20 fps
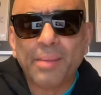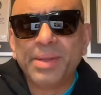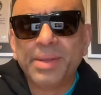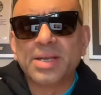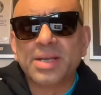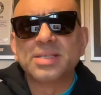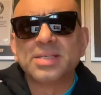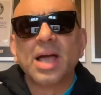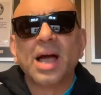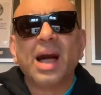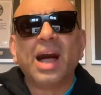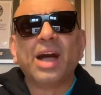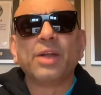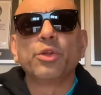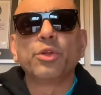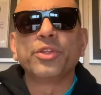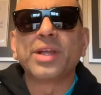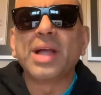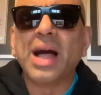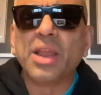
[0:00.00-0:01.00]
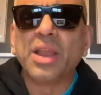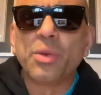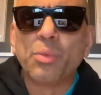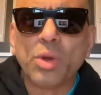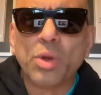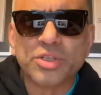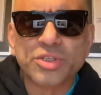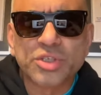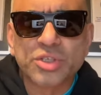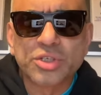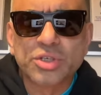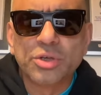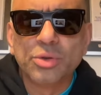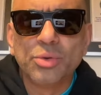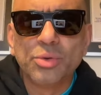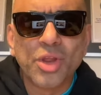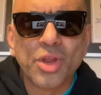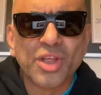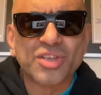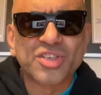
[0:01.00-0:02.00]
because I don't think Haaland wants
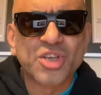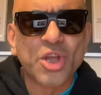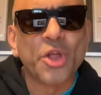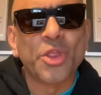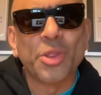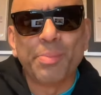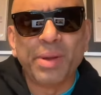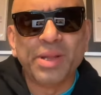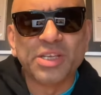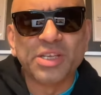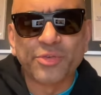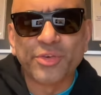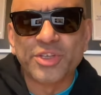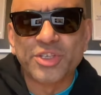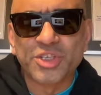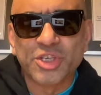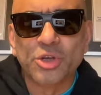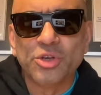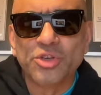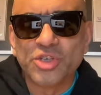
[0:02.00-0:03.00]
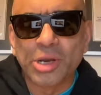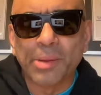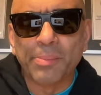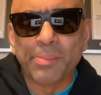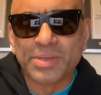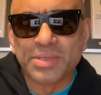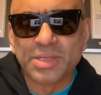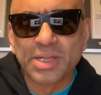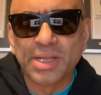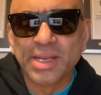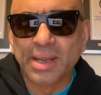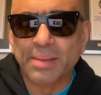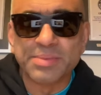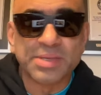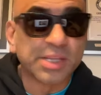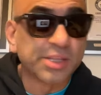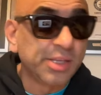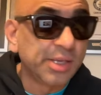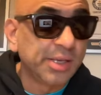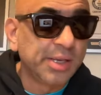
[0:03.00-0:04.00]
to sit on the bench for two Champions League games.
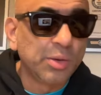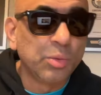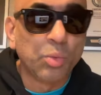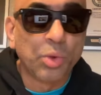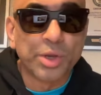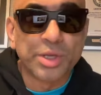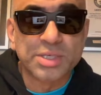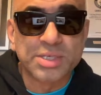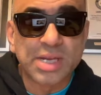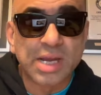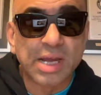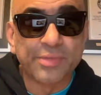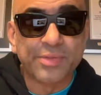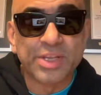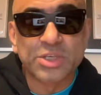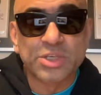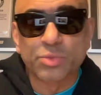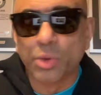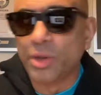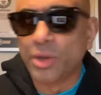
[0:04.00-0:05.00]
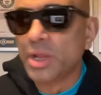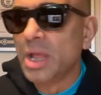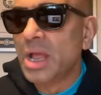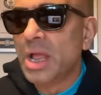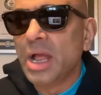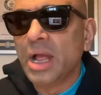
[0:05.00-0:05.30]
I think he'll want to start this one.